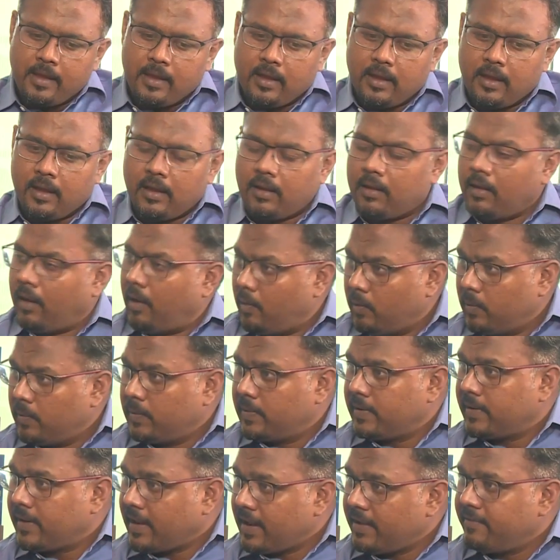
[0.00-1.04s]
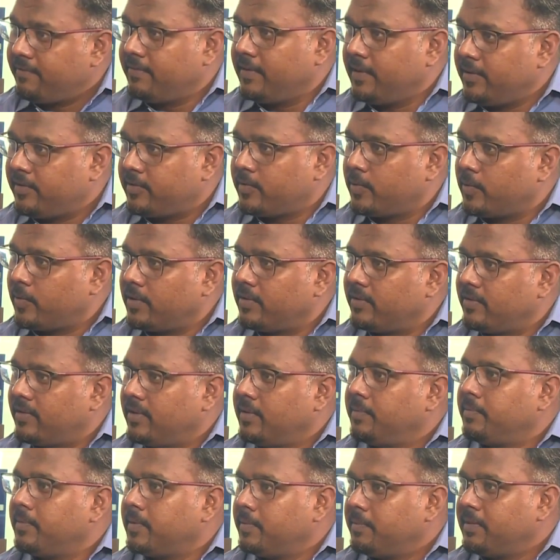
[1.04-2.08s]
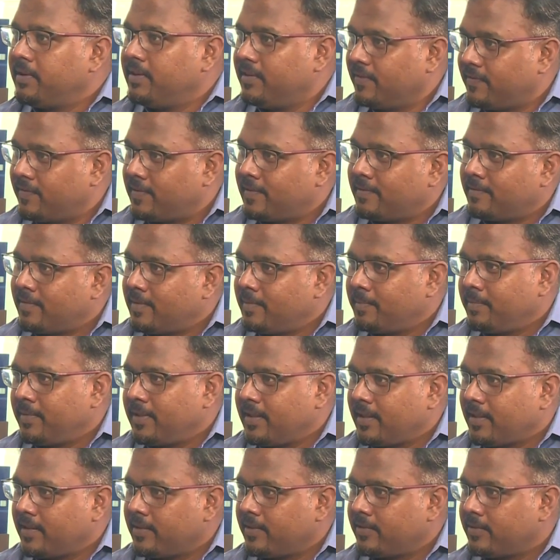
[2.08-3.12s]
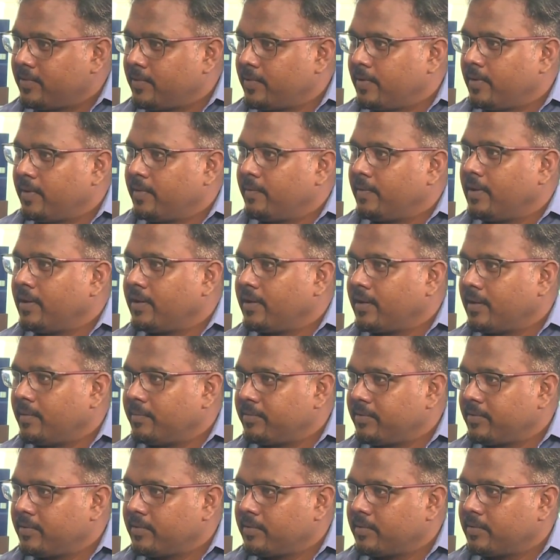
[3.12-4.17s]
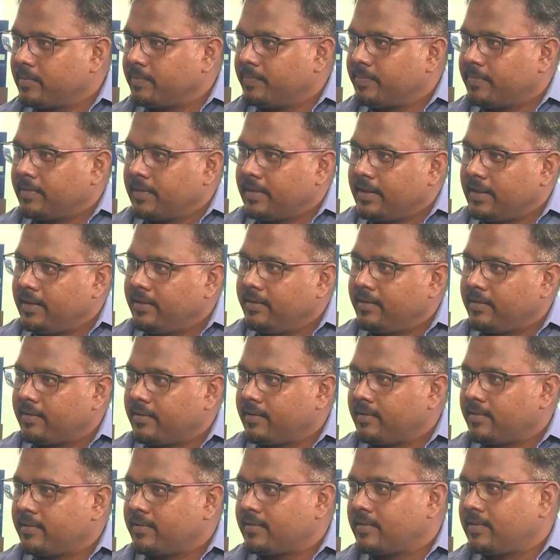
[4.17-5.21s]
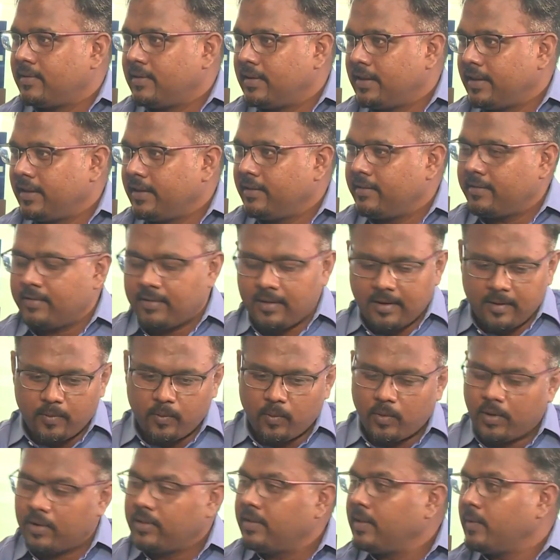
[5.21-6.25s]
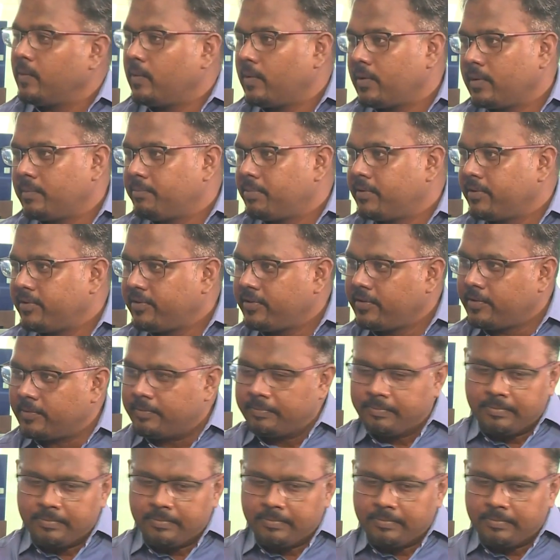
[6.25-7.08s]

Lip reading: however, every student seems to be different from the other student when it comes to interests, likes, and what they want to pursue.